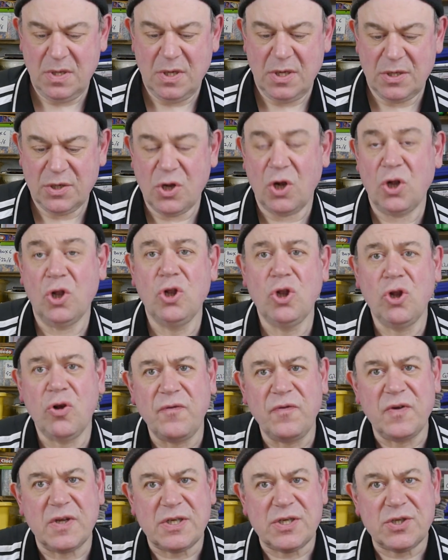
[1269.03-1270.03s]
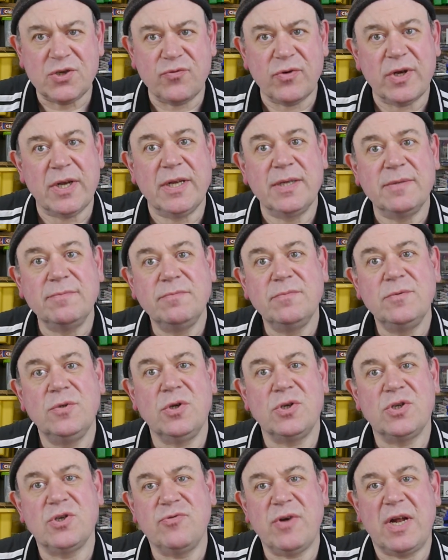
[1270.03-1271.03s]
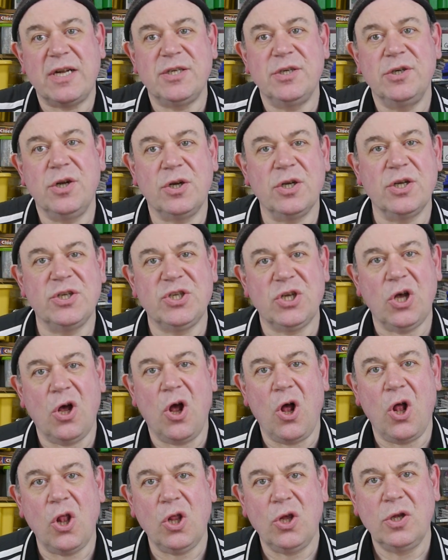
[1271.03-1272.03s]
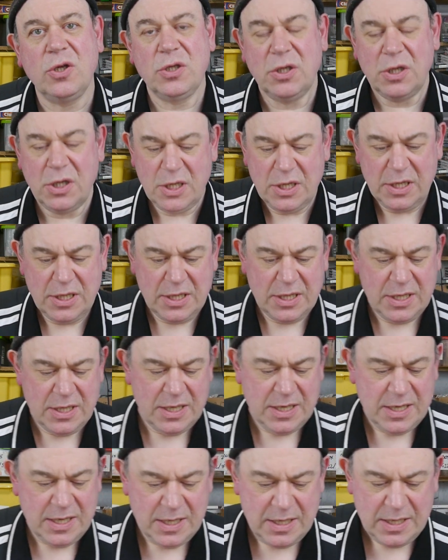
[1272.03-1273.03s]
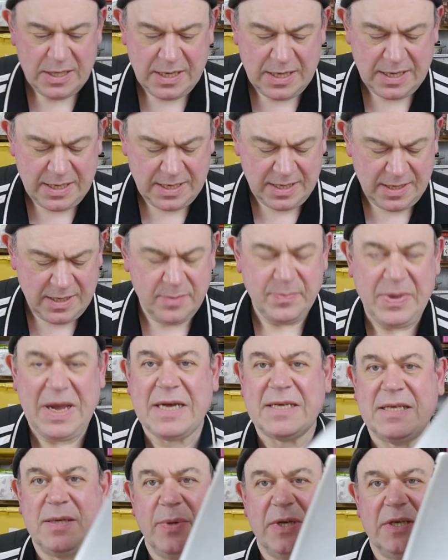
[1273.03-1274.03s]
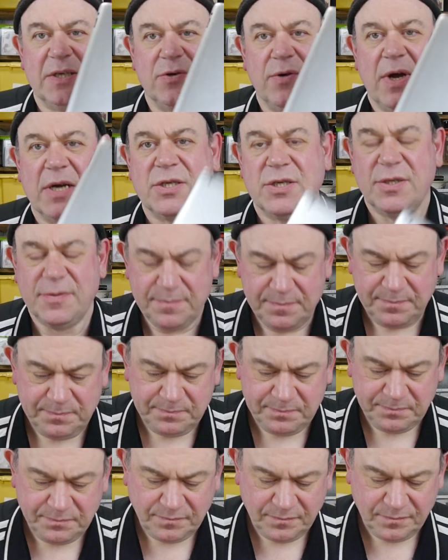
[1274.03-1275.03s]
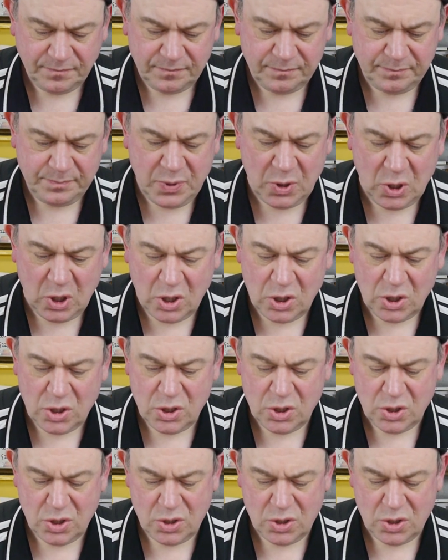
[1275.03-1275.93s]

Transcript: It's got a lovely screen, no scratching on at all. Uh, the back's a bit scratched, but